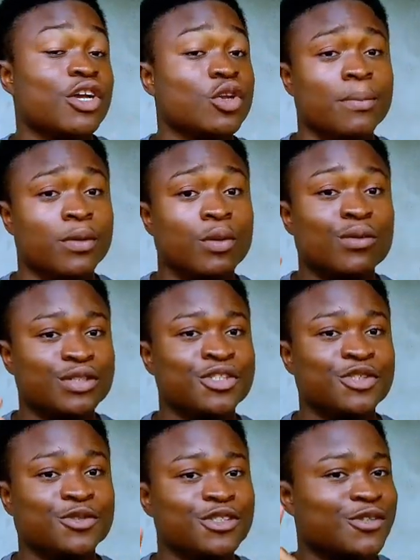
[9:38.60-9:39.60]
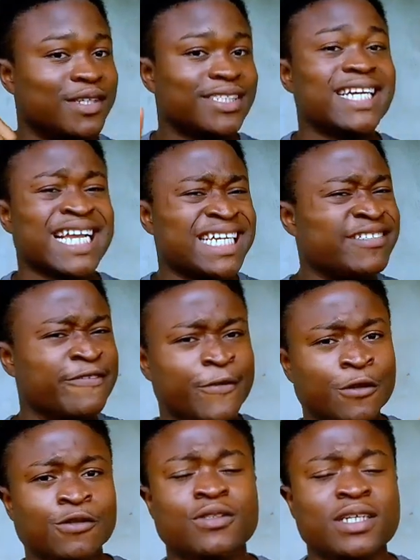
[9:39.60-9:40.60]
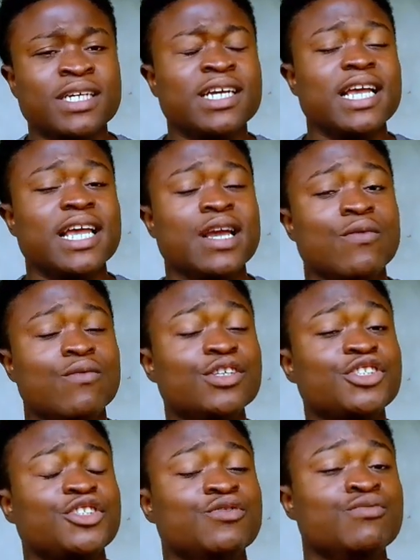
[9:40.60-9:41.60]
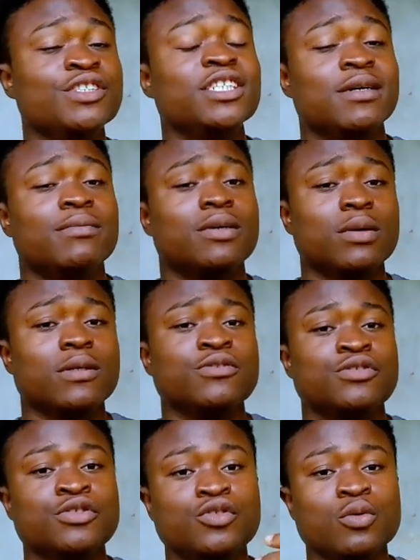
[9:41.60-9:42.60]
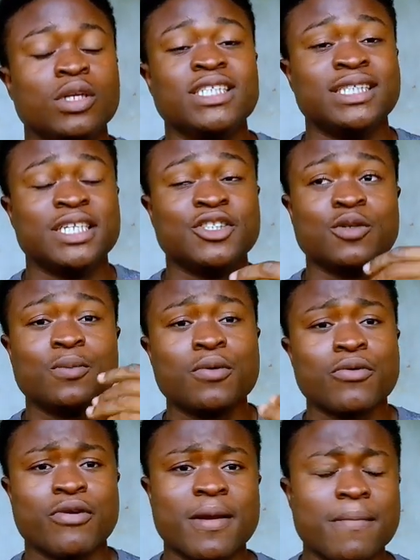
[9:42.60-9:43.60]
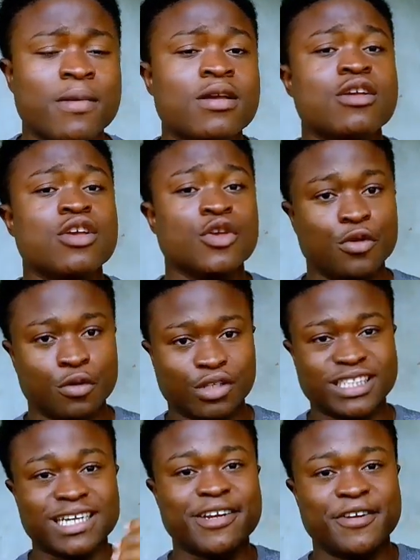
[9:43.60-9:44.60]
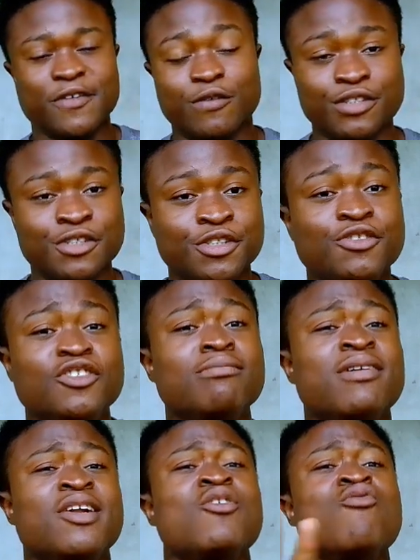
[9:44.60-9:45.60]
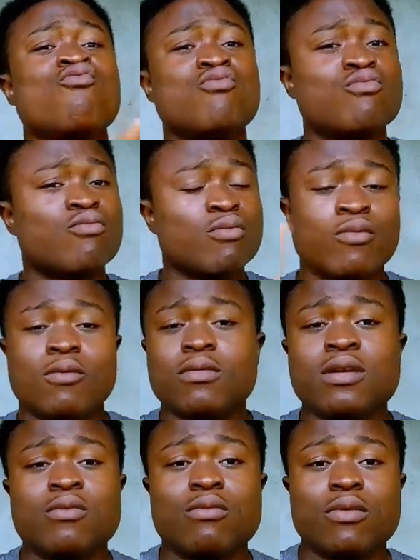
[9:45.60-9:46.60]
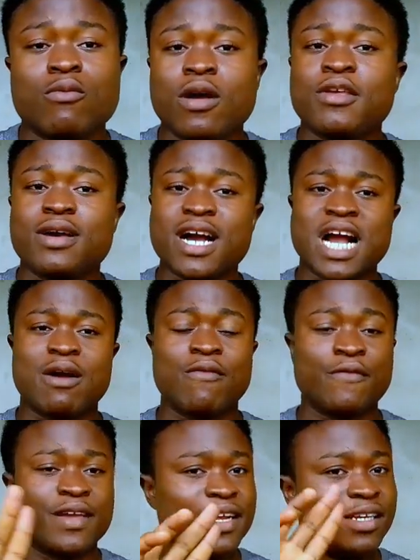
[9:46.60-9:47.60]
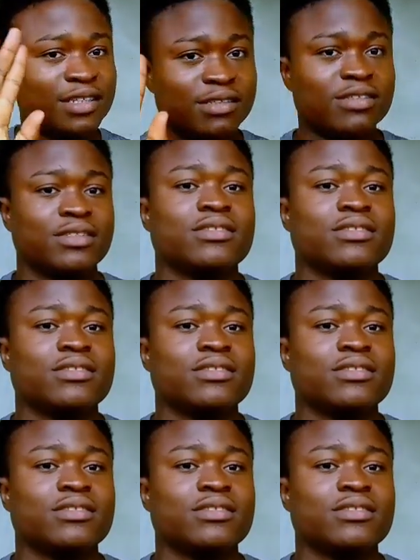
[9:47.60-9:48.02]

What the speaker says: gonna blow on YouTube, you're gonna start getting views, and once you reach your YouTube monetization program, you're gonna start earning for YouTube no matter where you are within